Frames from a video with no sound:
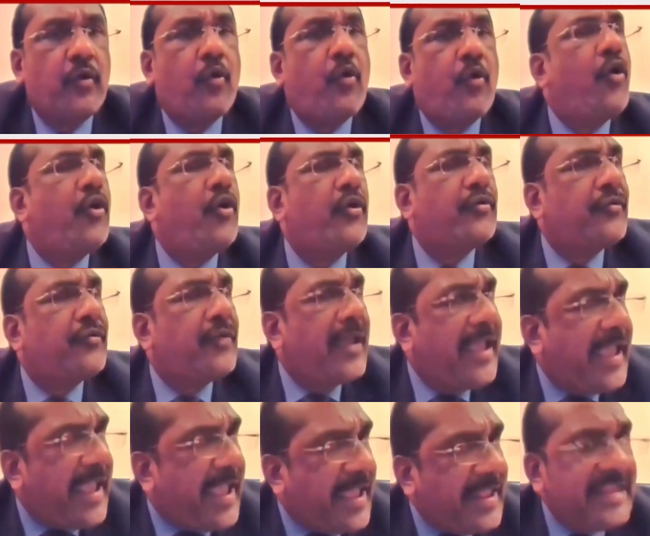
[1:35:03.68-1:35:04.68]
or
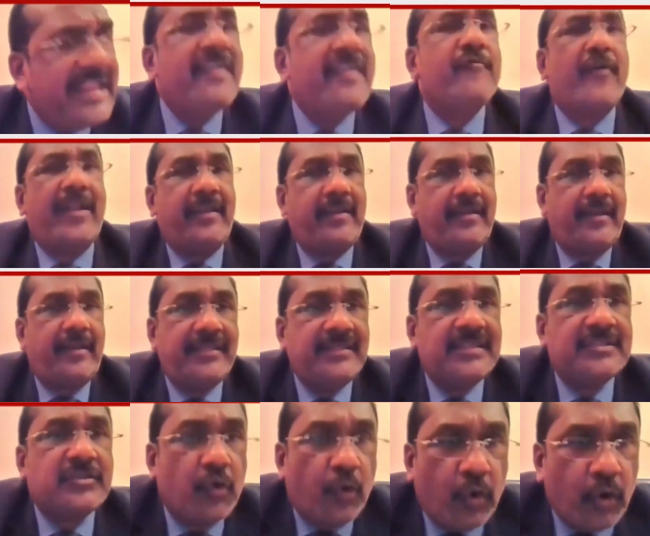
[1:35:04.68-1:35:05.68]
anyone in
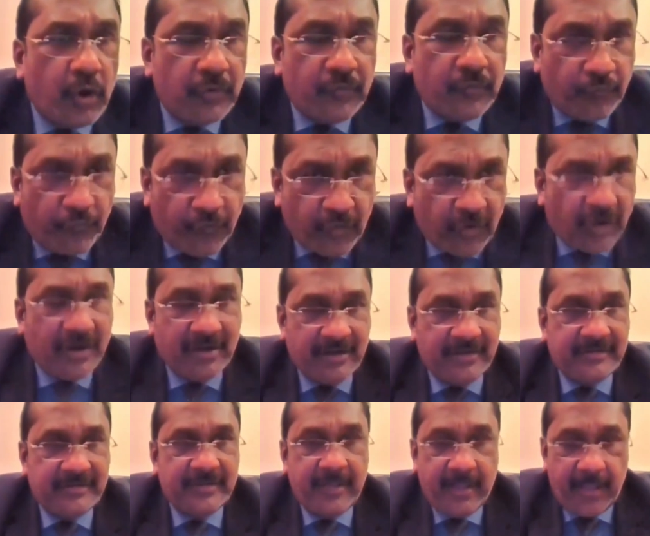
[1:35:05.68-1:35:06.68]
this whole
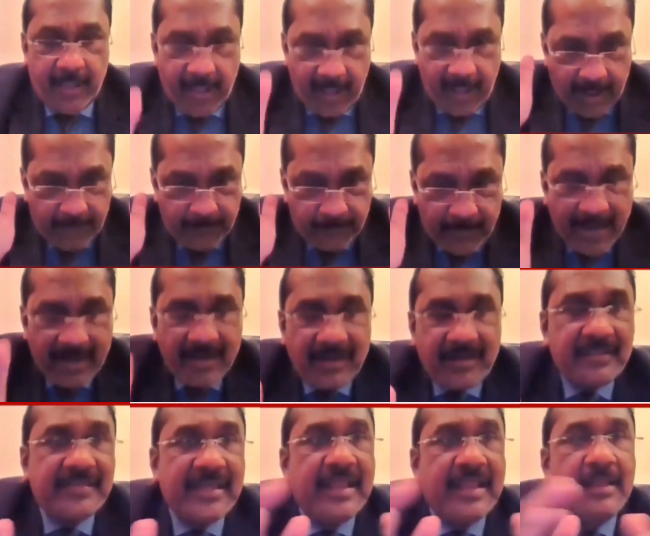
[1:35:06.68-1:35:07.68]
world, and
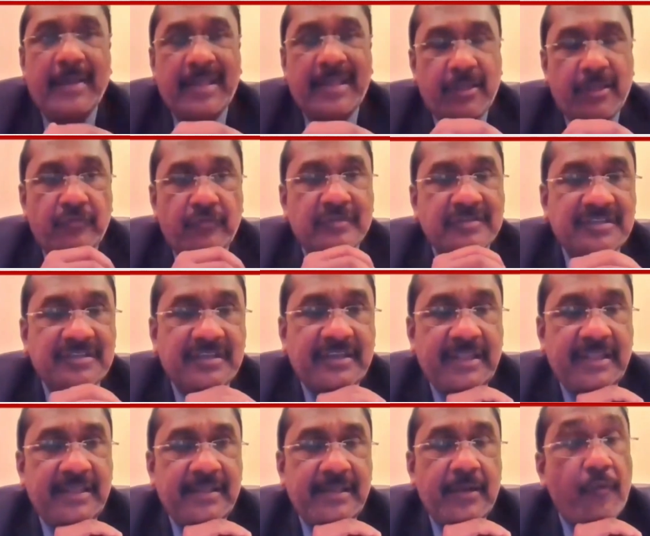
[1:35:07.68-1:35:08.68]
mainly the ILMA
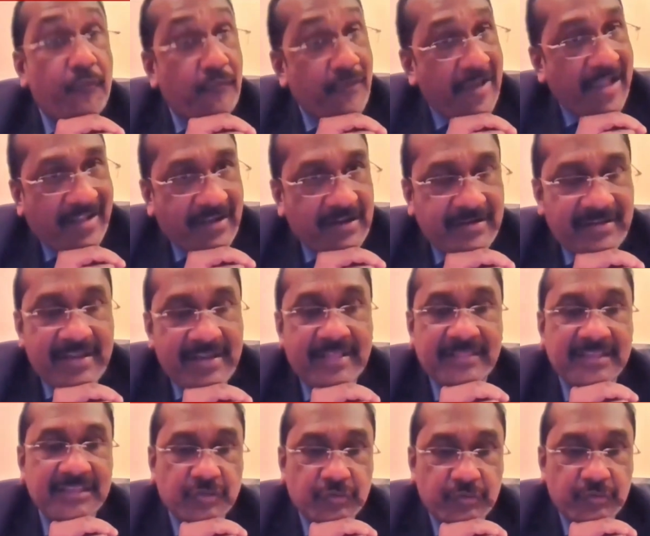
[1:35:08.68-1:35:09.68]
University faculty
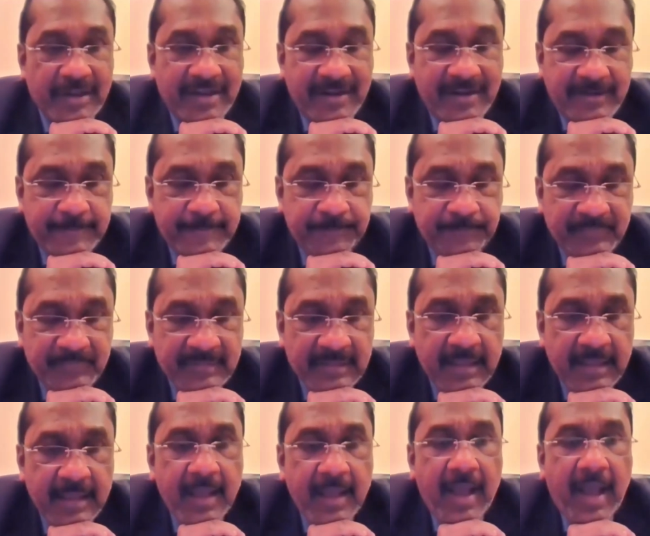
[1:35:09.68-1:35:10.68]
and the student,
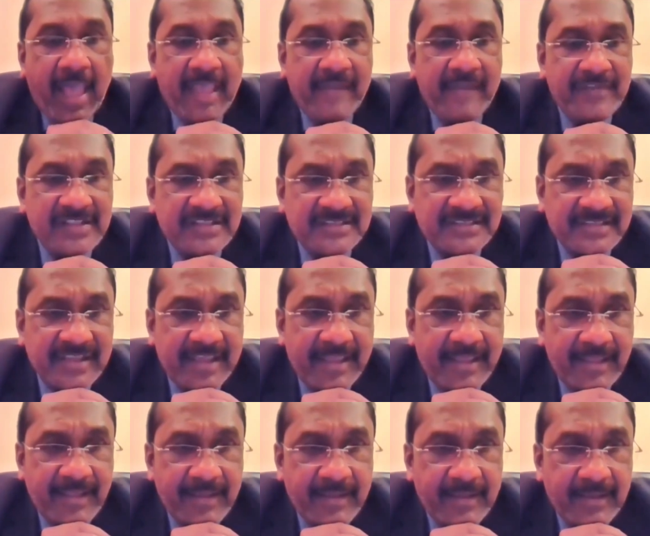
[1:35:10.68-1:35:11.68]
I will
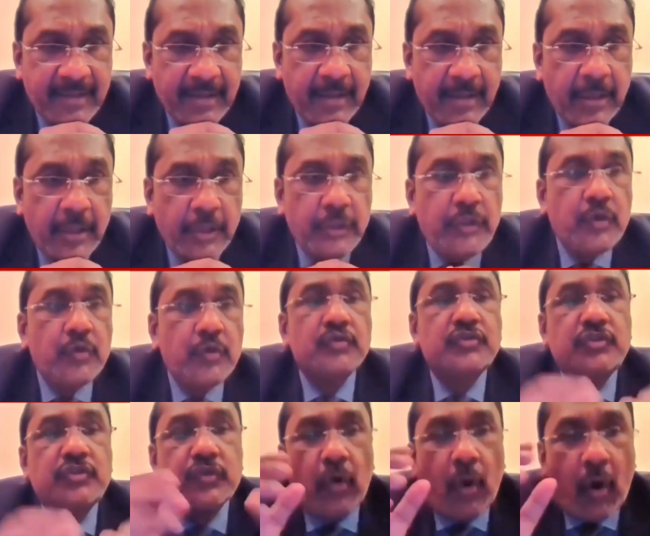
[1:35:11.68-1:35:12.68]
say
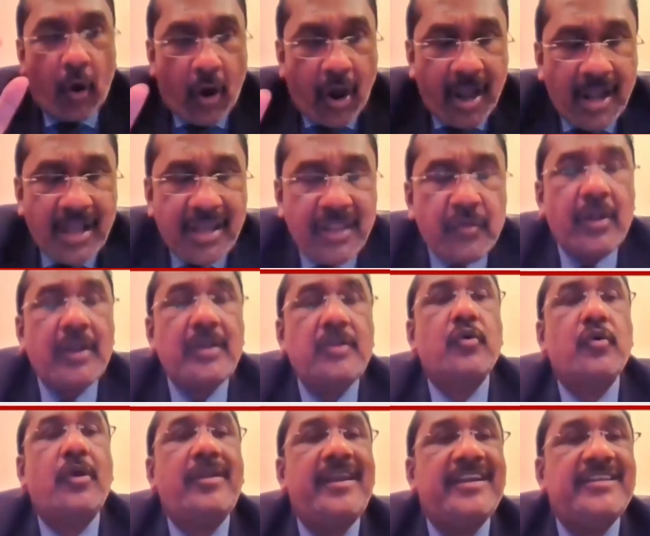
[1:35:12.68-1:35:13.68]
use all your
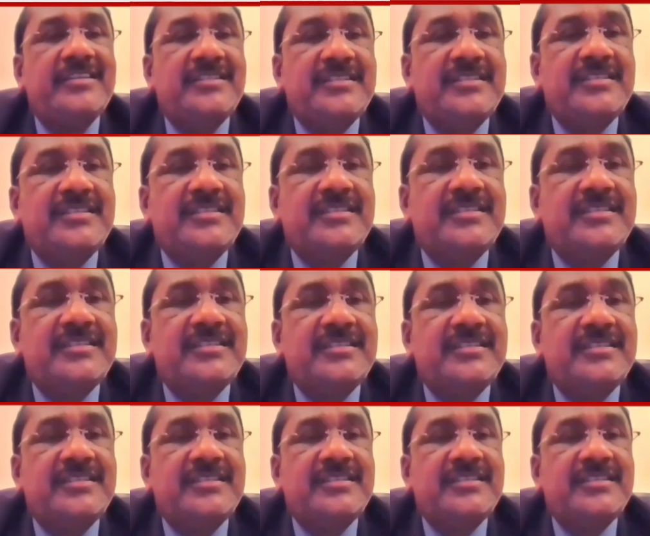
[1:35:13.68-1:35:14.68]
knowledge,
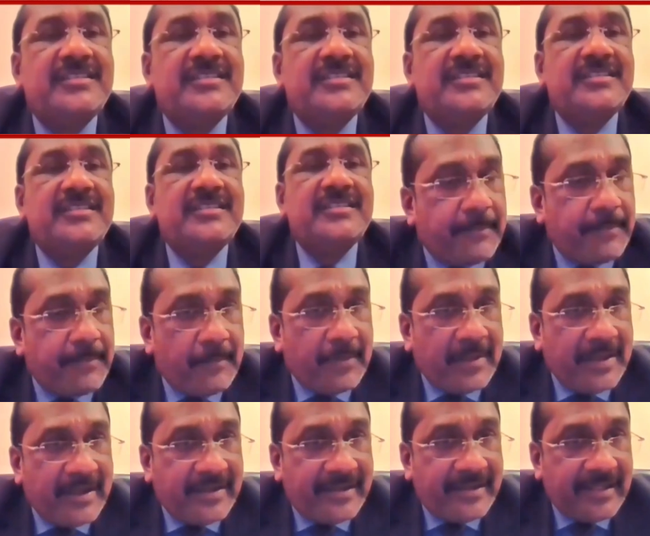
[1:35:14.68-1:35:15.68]
skills and
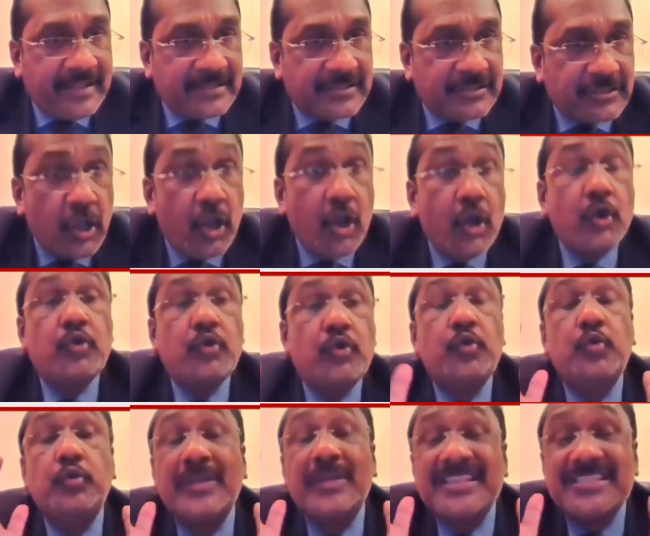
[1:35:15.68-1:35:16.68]
capabilities to do
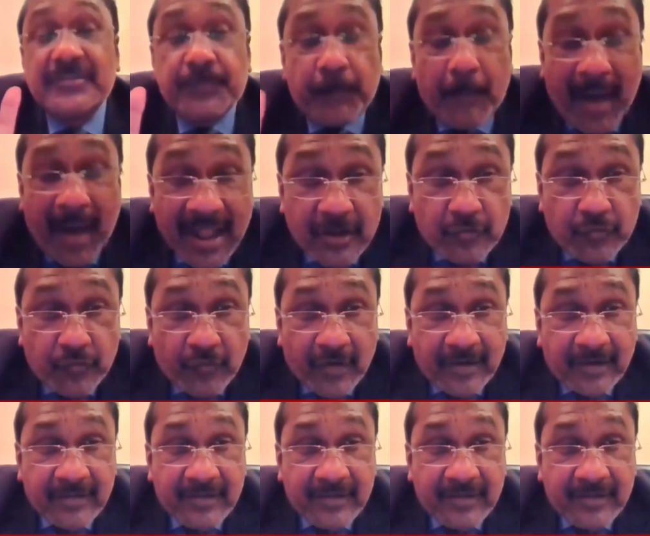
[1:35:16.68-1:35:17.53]
the smart work.